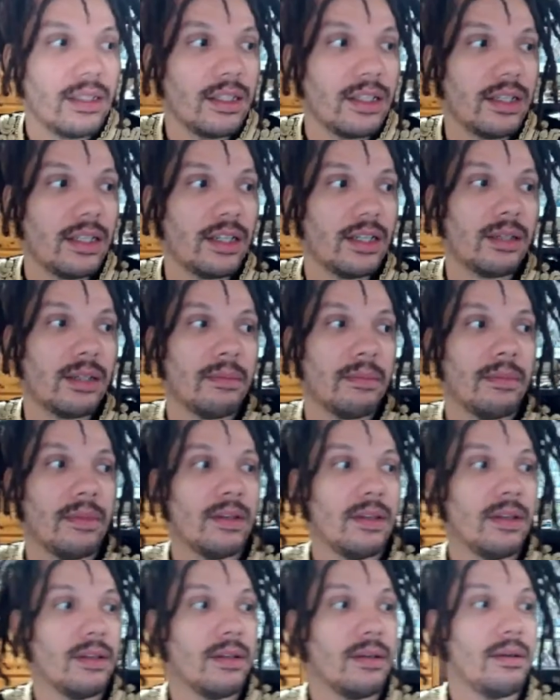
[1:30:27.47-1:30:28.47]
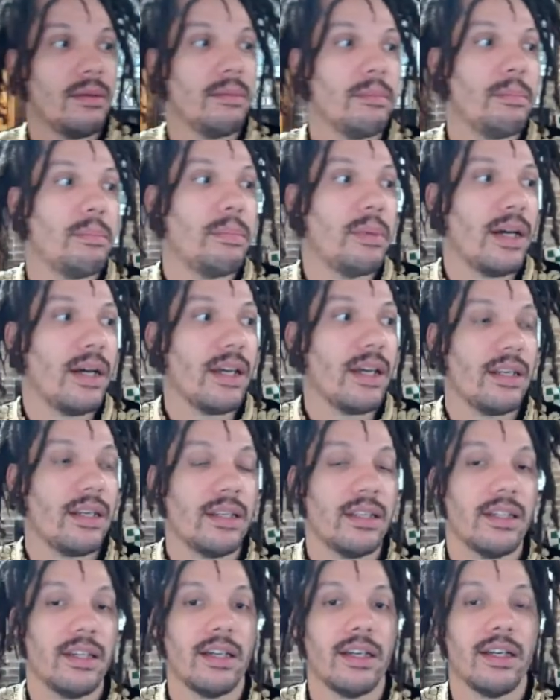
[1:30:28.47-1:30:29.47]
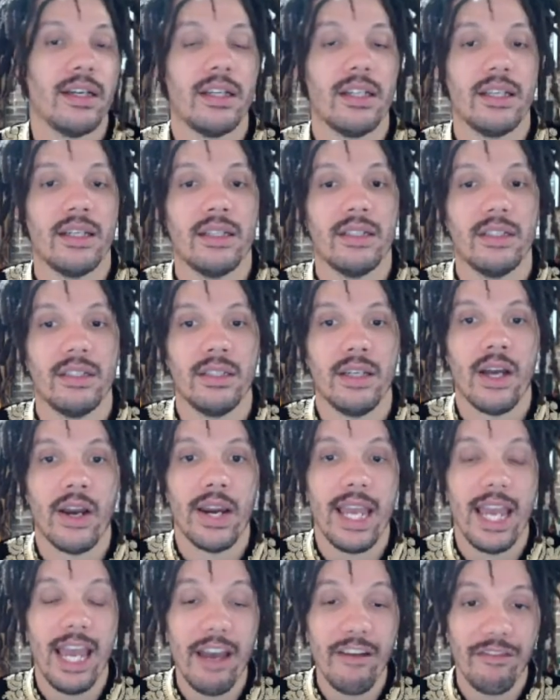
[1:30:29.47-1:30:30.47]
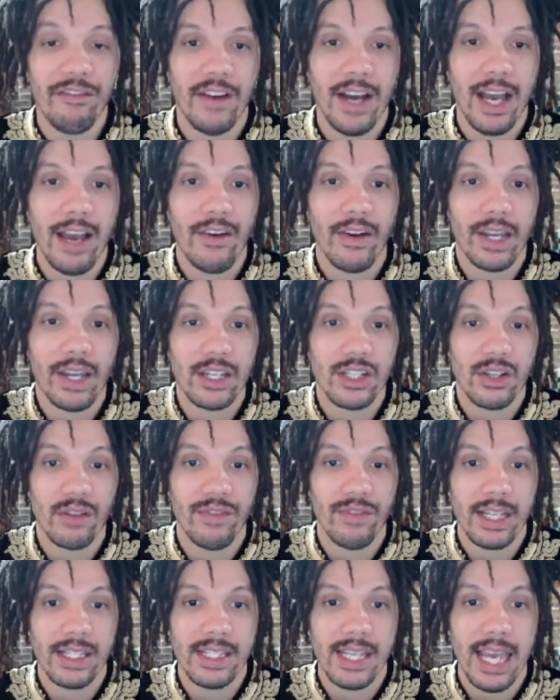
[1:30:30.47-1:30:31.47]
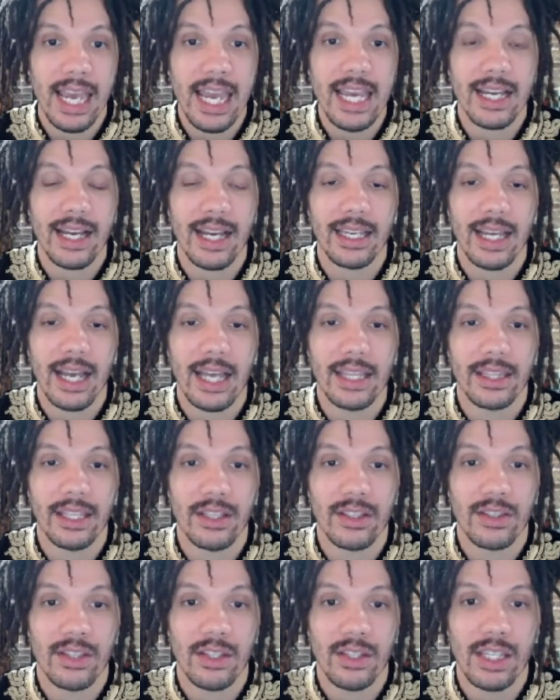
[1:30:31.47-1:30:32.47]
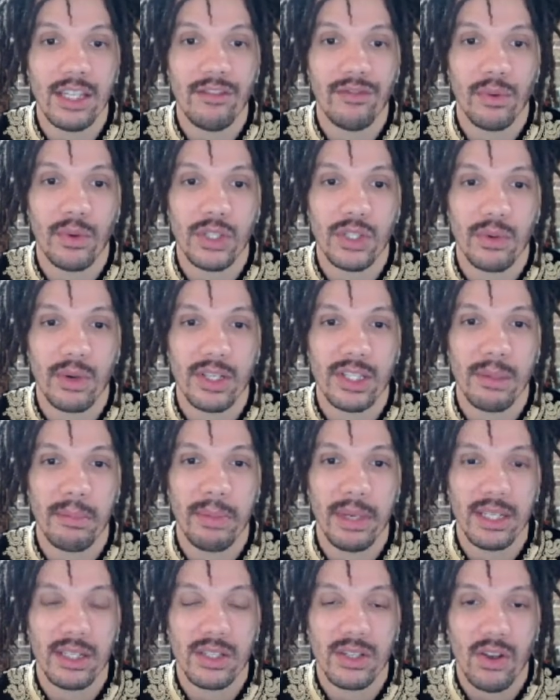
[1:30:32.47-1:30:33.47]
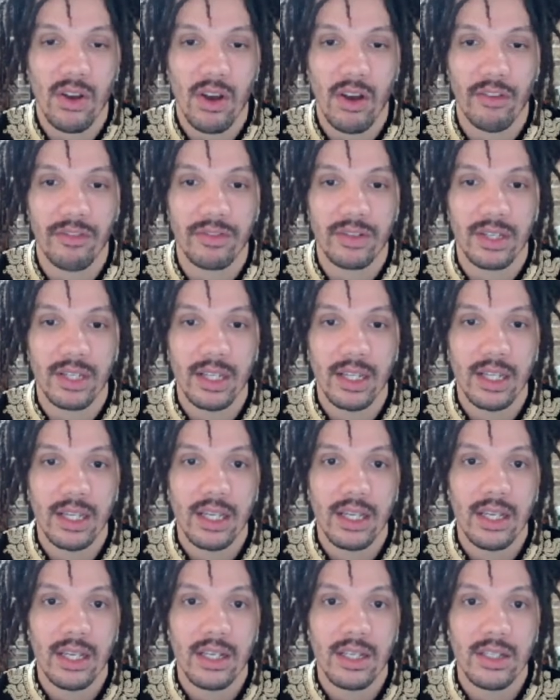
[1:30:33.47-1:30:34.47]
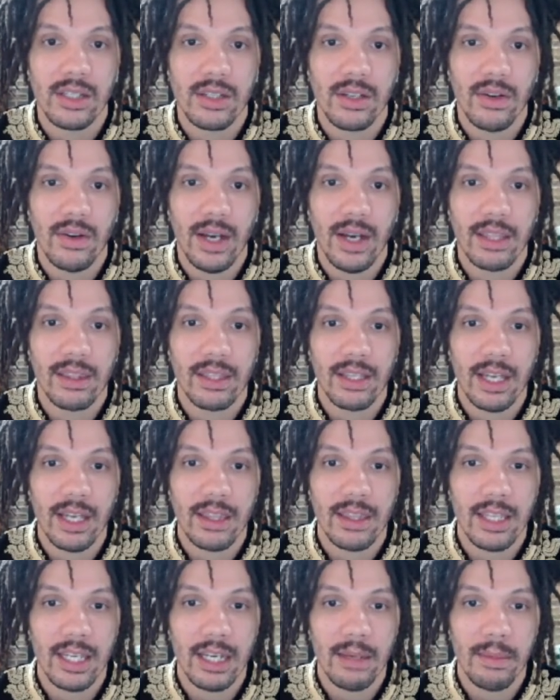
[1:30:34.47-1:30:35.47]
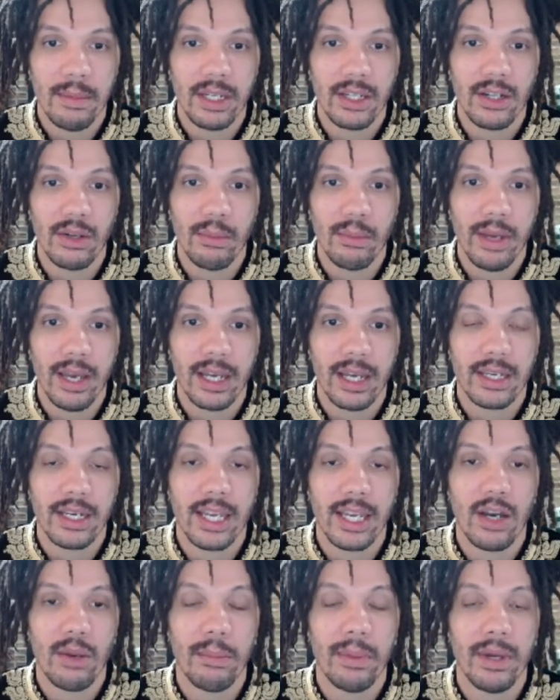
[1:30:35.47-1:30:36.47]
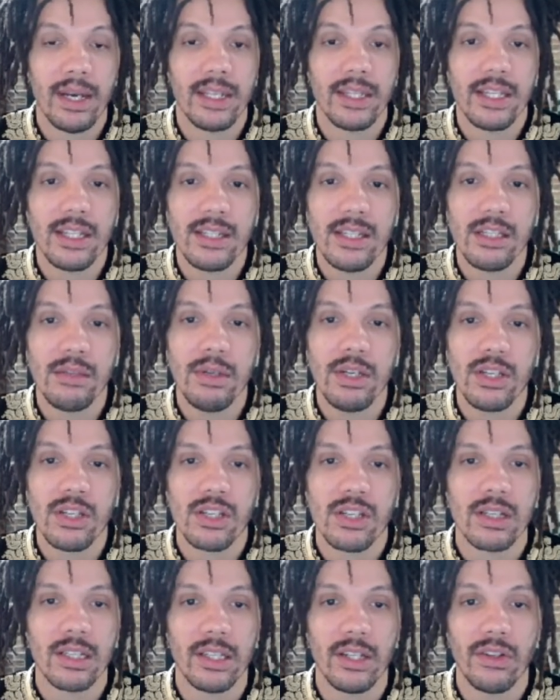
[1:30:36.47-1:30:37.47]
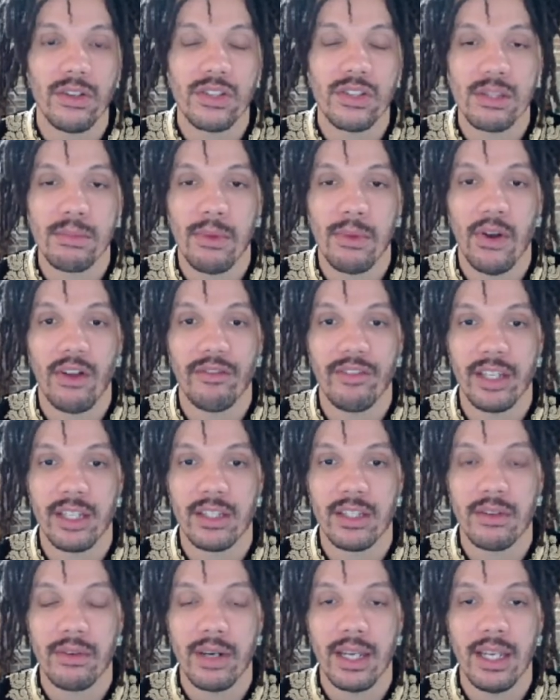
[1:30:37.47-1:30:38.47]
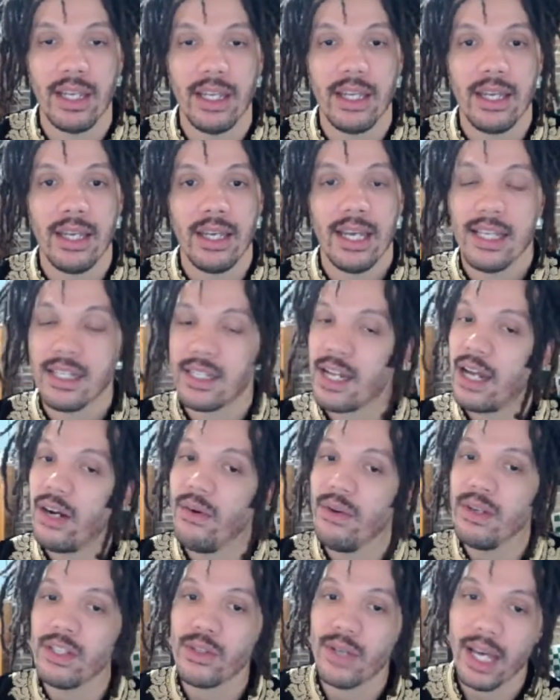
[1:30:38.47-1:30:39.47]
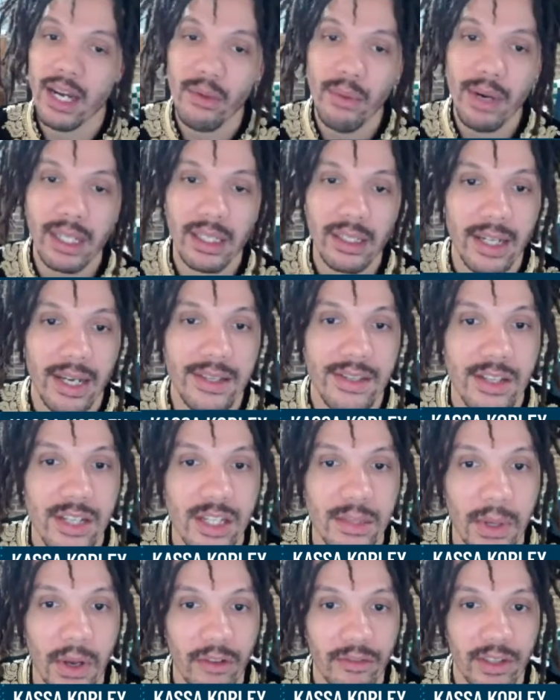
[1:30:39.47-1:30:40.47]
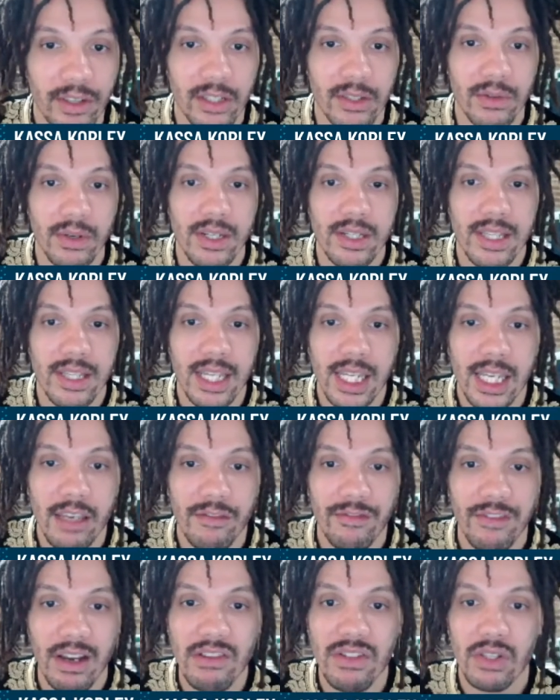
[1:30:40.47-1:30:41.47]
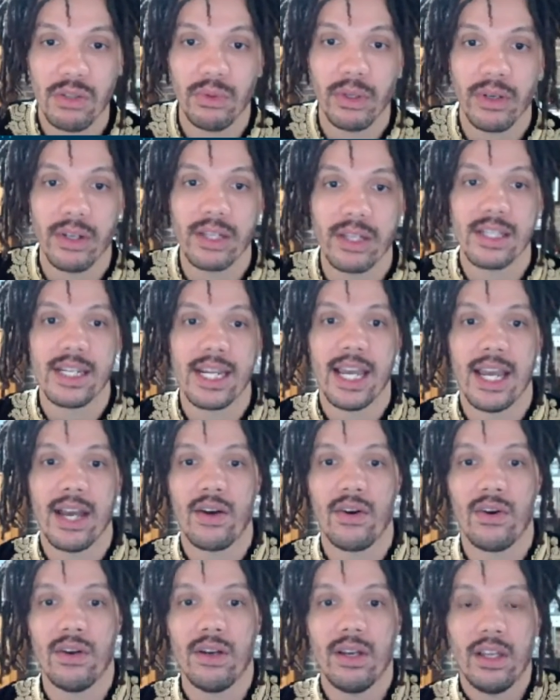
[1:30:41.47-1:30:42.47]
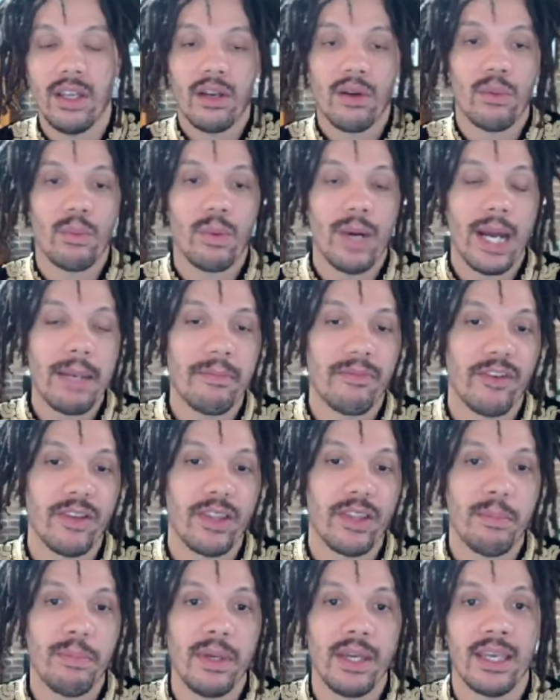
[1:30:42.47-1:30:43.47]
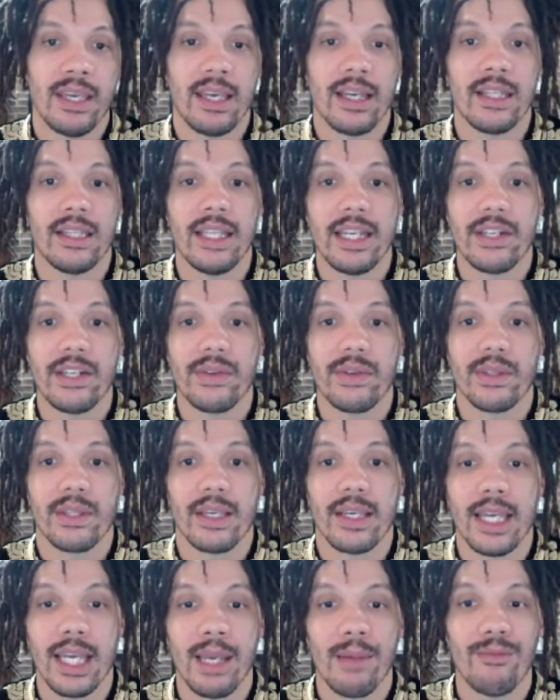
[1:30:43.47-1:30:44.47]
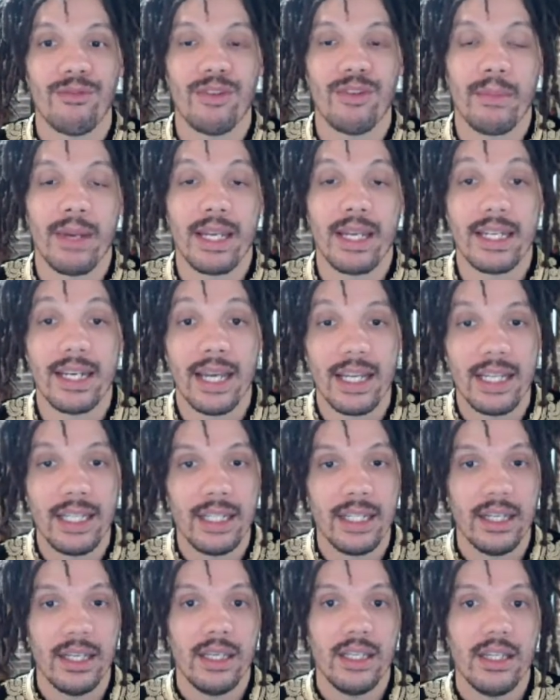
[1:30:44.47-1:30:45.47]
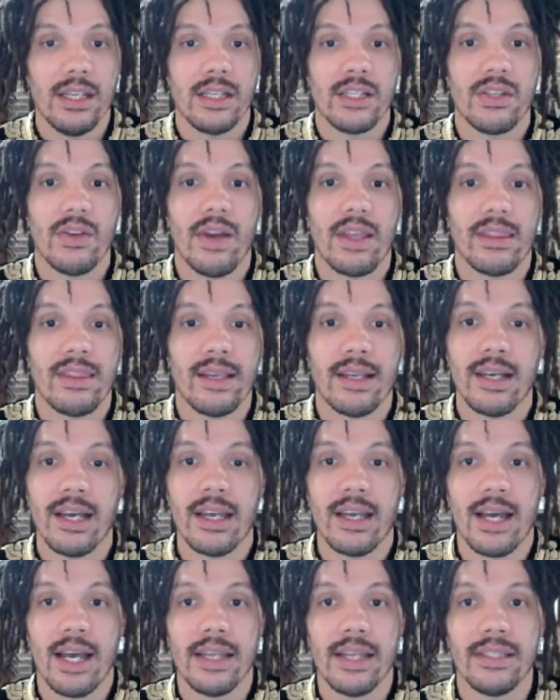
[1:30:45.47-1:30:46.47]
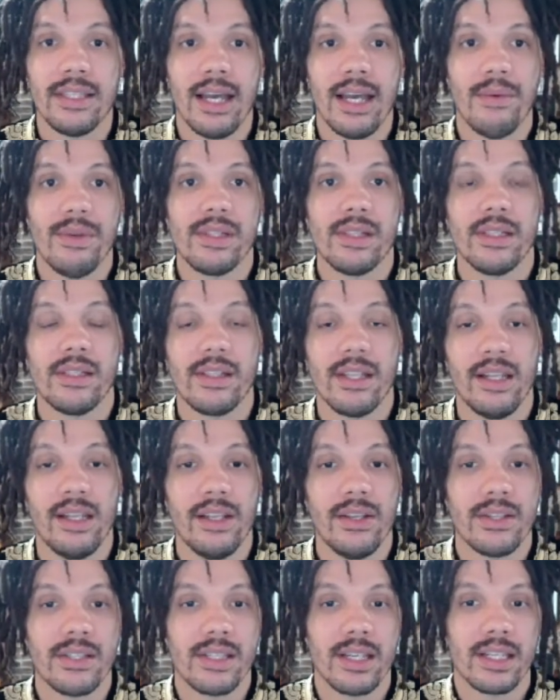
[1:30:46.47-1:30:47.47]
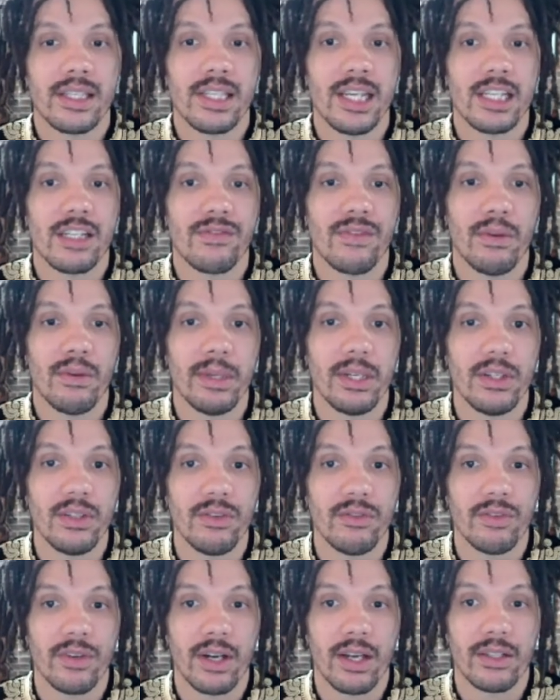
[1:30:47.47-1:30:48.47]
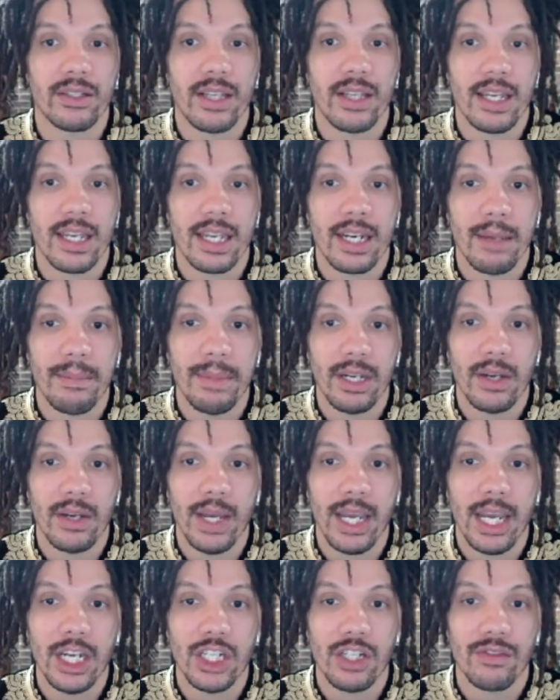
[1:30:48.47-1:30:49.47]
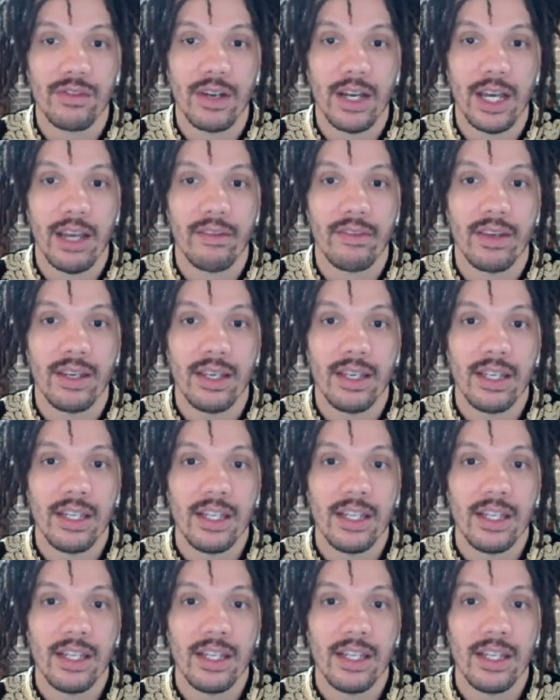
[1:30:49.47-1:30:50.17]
Um, but all right, f5. Okay, so if I take, the e4 square is a bit soft, so I think I'm gonna go back now. But this is a little small victory. It's not always, you got to recognize the small victories. The e5 square is now ripe for the picking later in the game for my knight. So I think I that was a little successful maneuver I'll take, and I'm gonna go h5